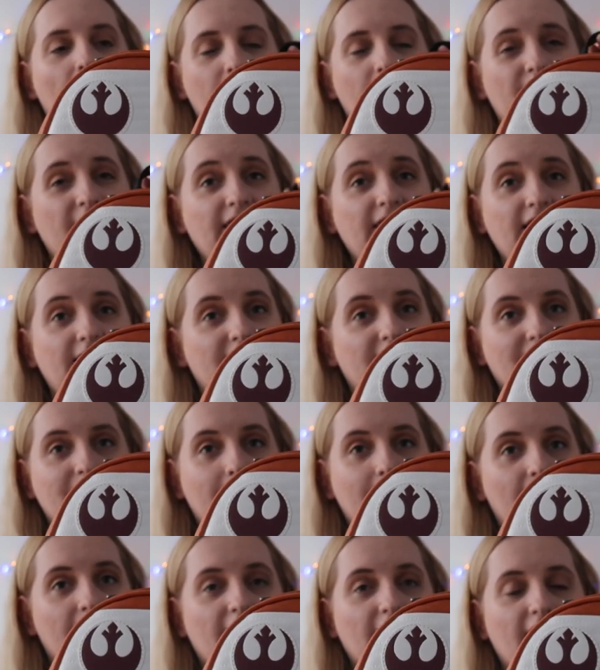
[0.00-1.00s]
I think this is
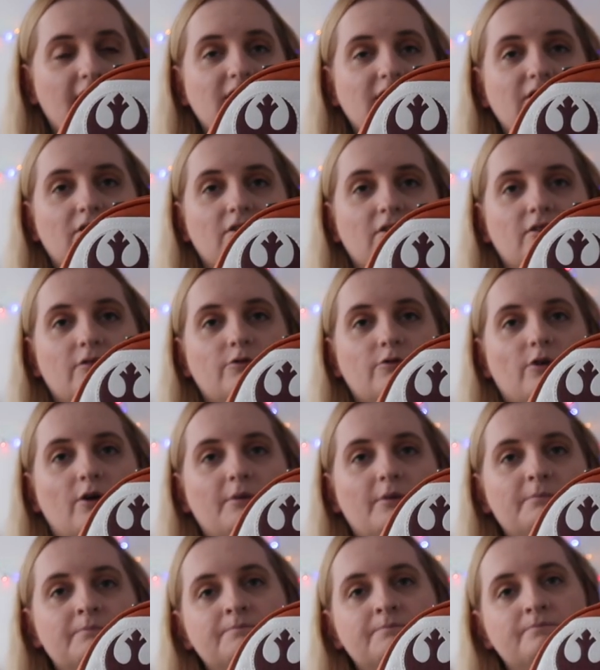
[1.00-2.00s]
where Andy got it
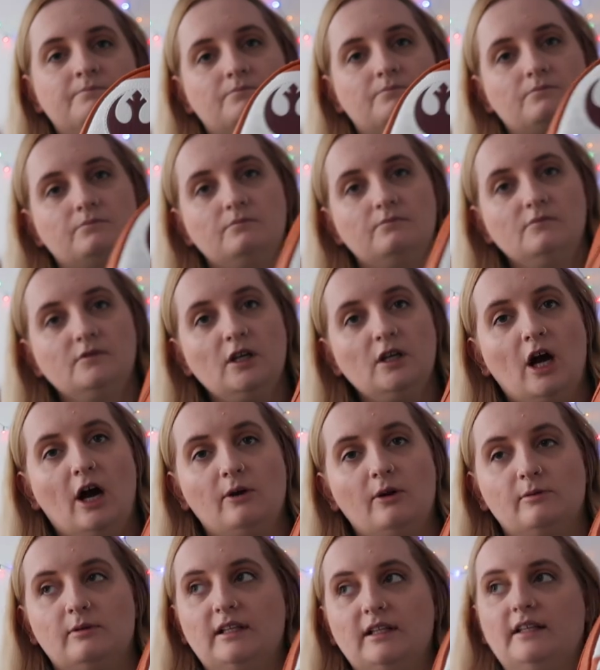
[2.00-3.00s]
from.
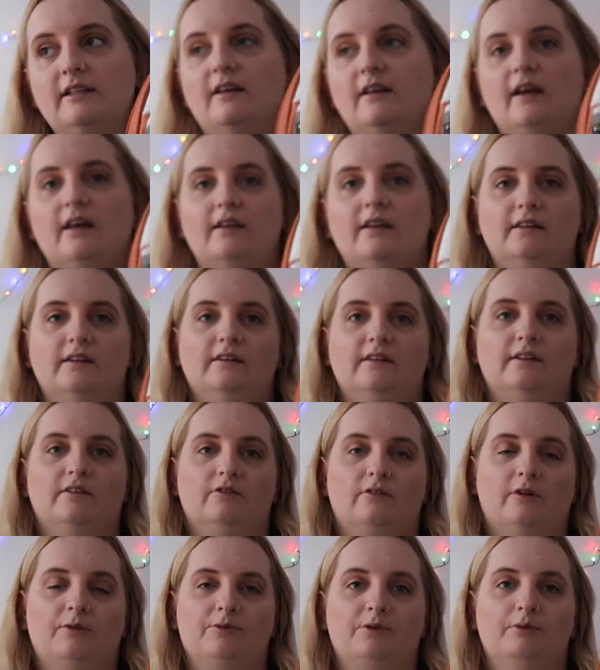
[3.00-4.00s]
I will link it in the
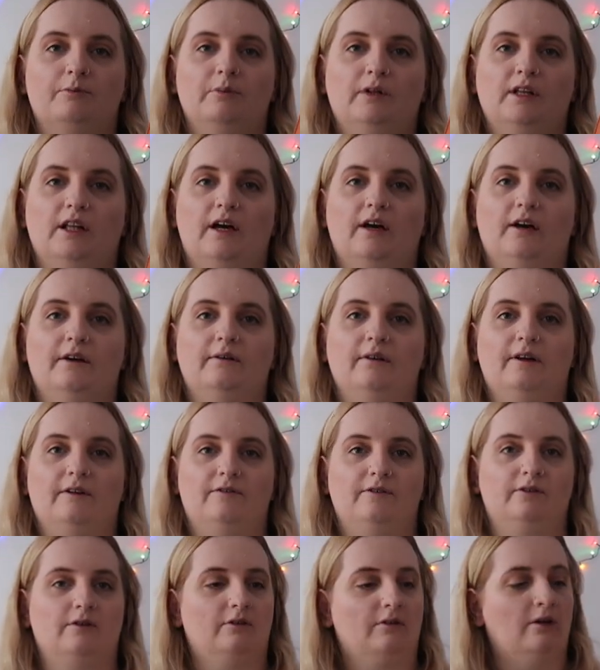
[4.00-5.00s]
description below
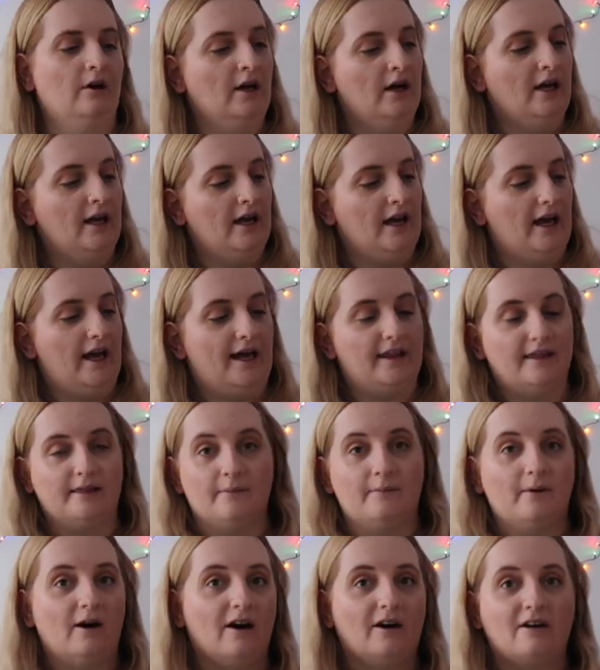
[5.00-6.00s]
if you're in the
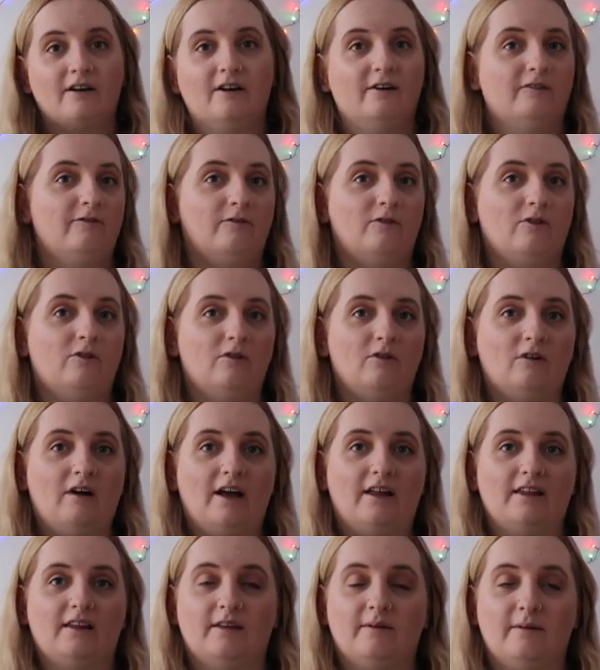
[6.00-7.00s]
market for
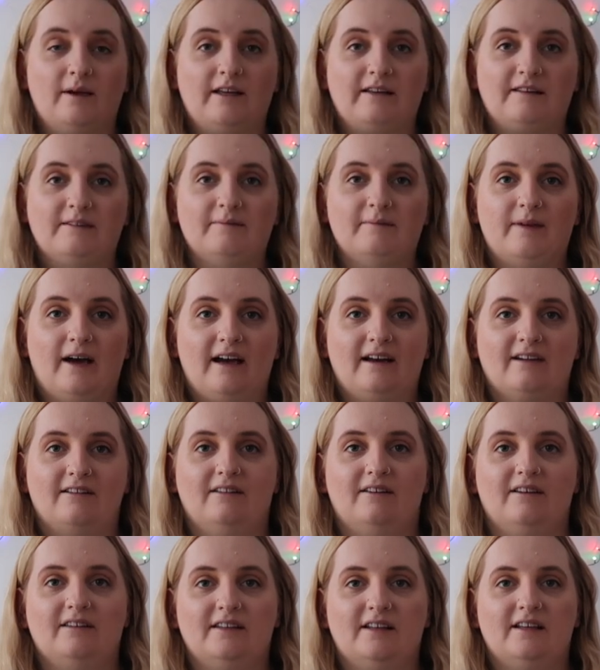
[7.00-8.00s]
an amazing bag
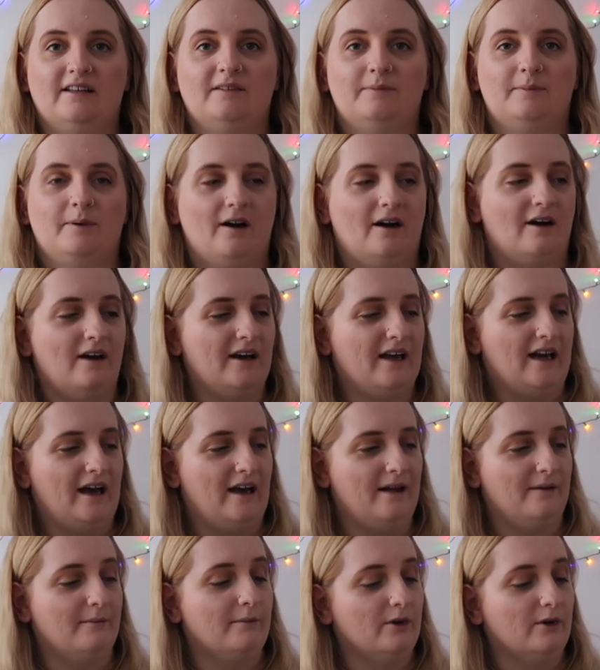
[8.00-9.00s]
like this, but I
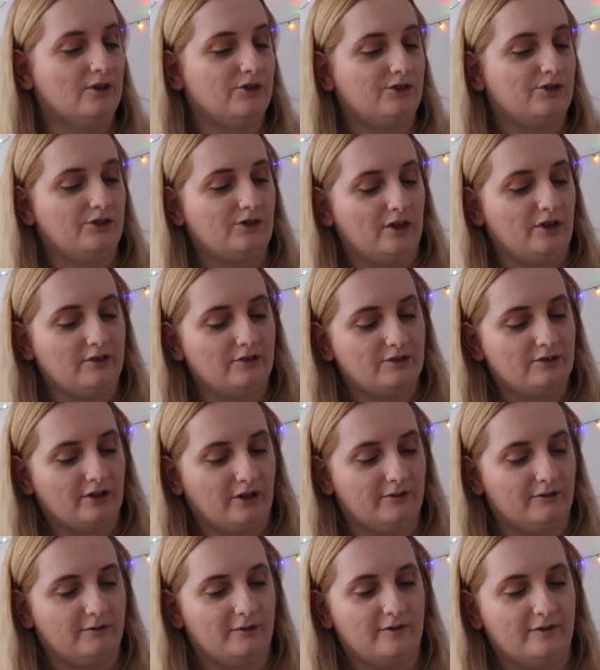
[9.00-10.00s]
am so
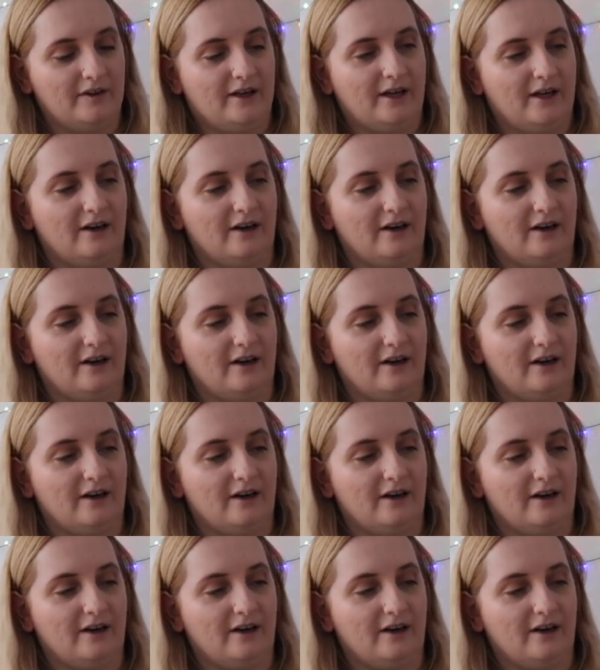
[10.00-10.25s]
chuffed with it.